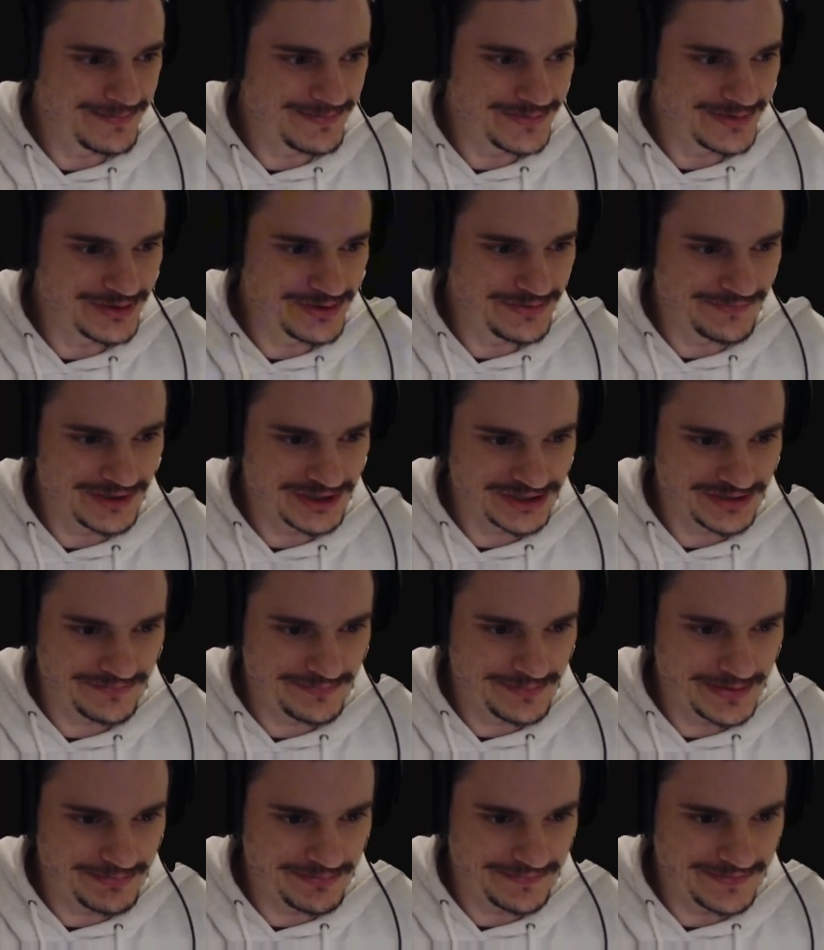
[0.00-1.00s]
New version of
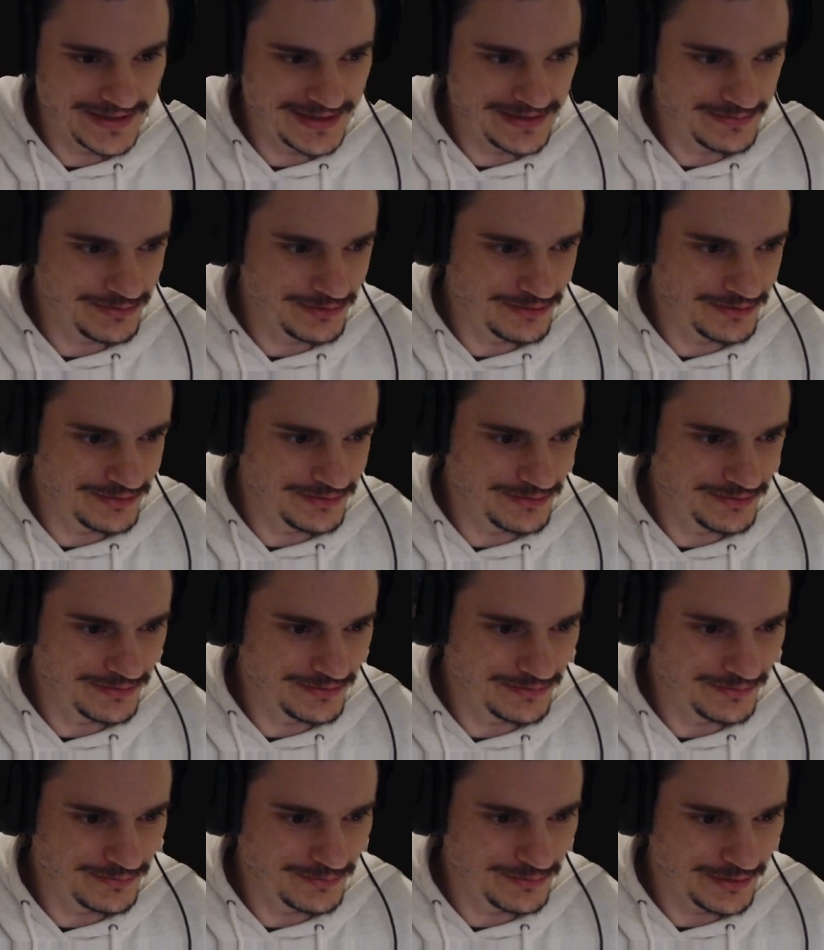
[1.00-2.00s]
pip
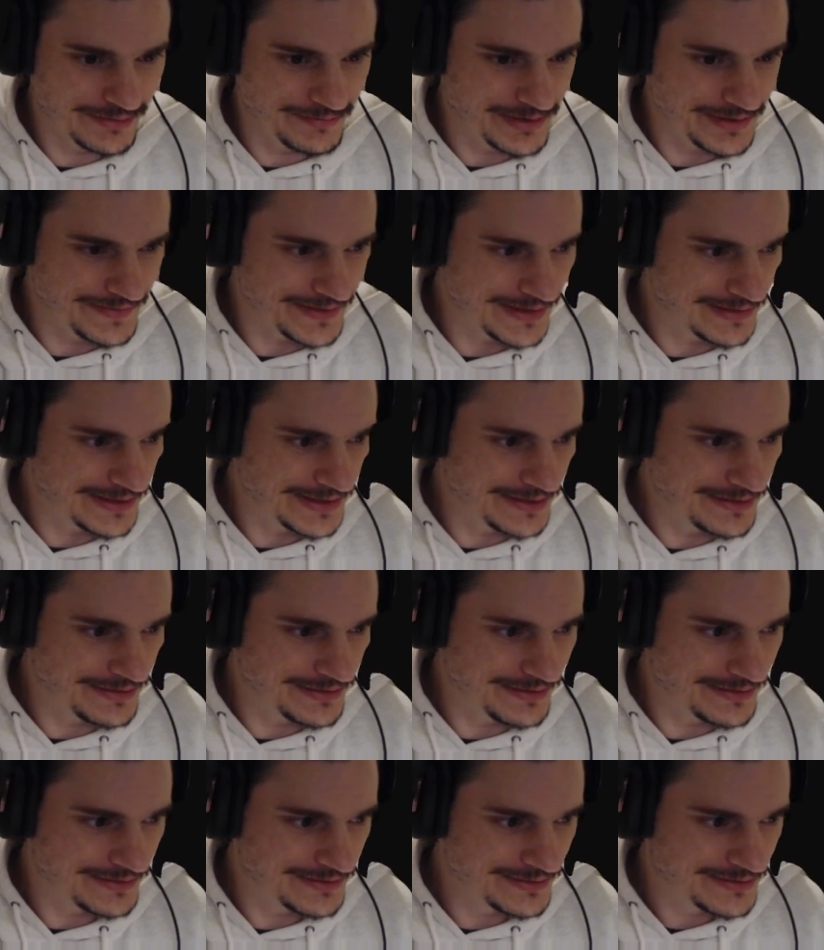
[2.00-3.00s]
available. Worry about that
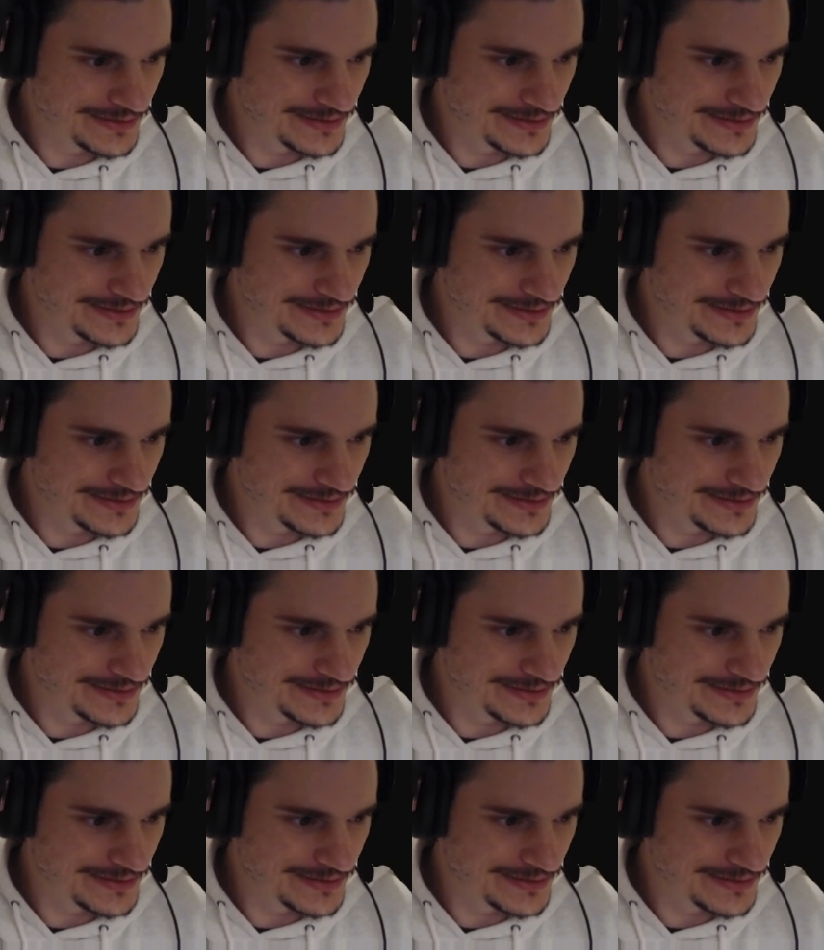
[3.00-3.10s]
later.